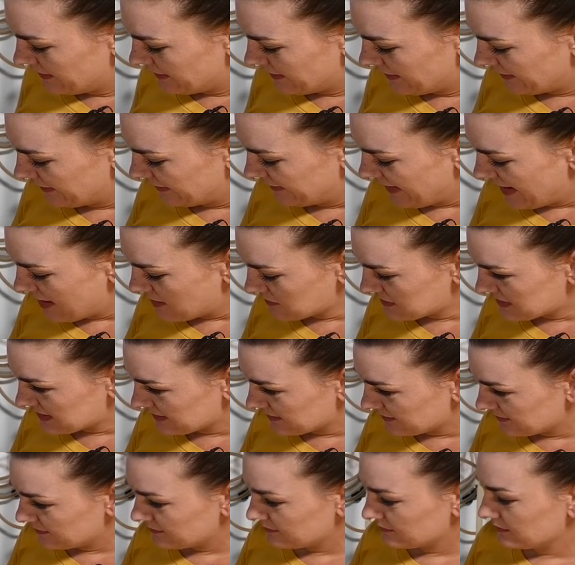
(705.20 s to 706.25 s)

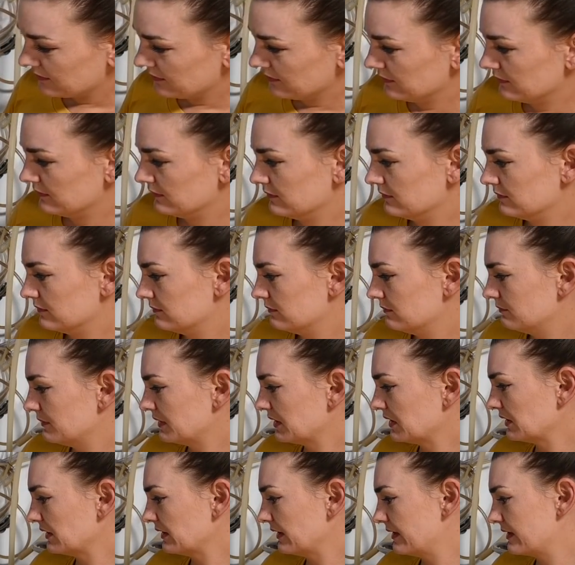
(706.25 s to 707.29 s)
1,000
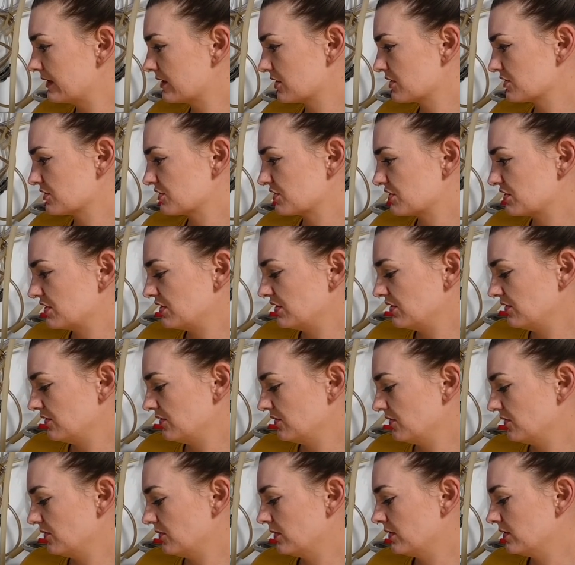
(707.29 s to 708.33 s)
milliliters
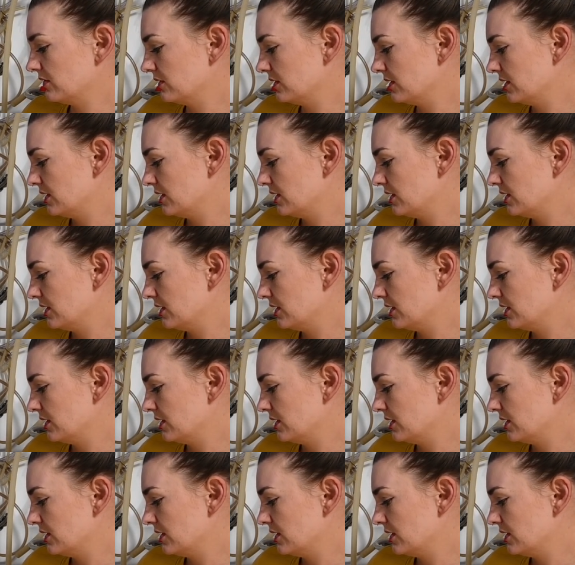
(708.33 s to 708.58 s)
to